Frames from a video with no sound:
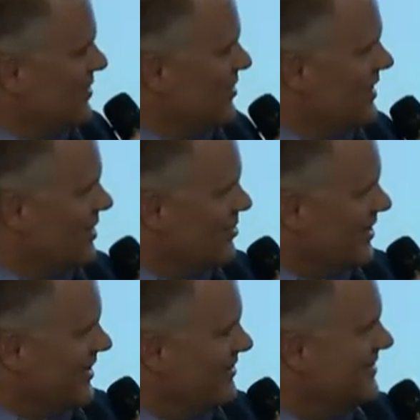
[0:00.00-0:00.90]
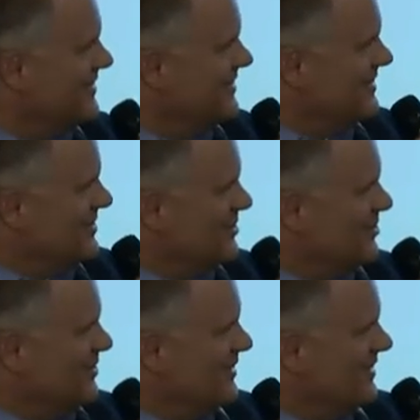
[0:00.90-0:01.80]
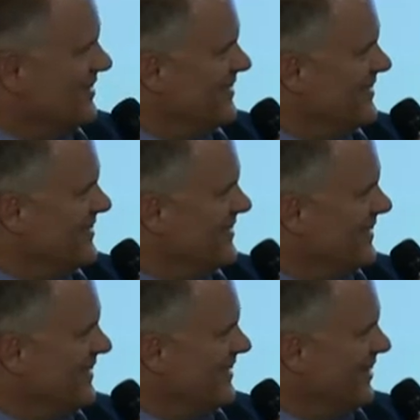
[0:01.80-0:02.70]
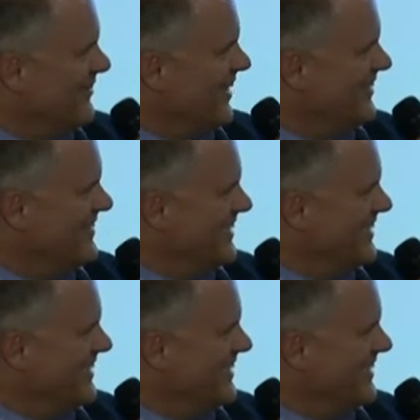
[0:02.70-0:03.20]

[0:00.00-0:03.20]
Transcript: can come on out. You, here we go.